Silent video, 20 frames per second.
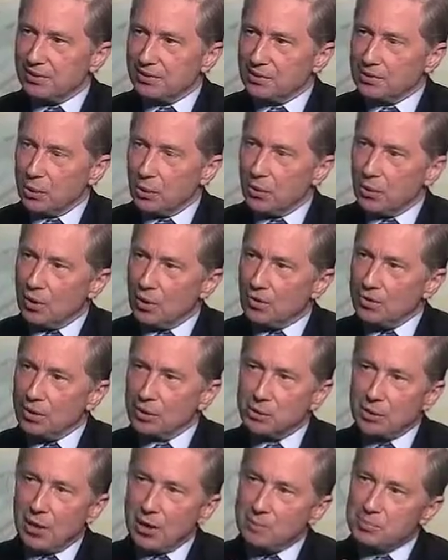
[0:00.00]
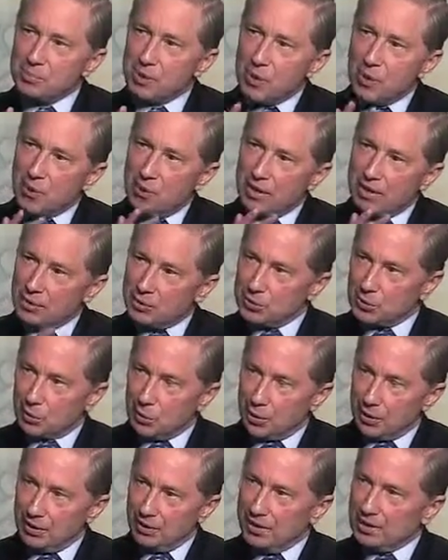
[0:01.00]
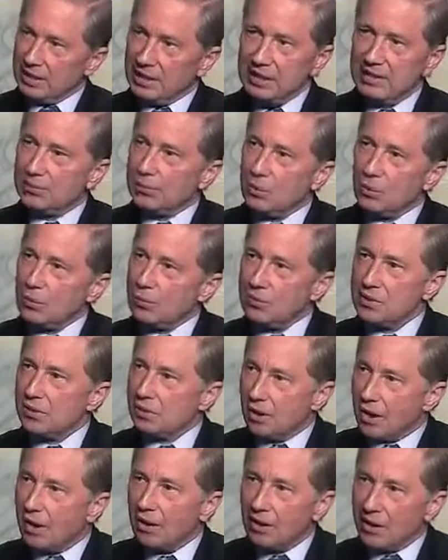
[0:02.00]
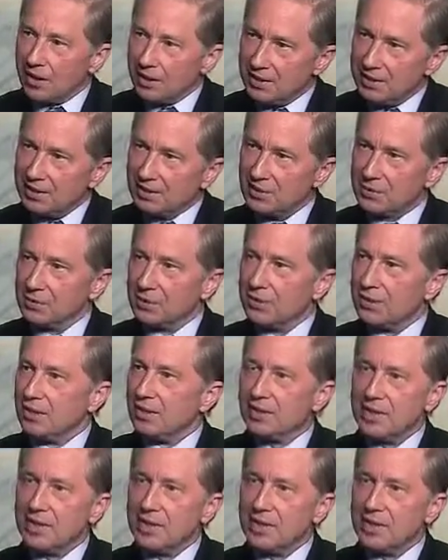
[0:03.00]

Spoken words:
So the jobs go elsewhere, even though there are ideas.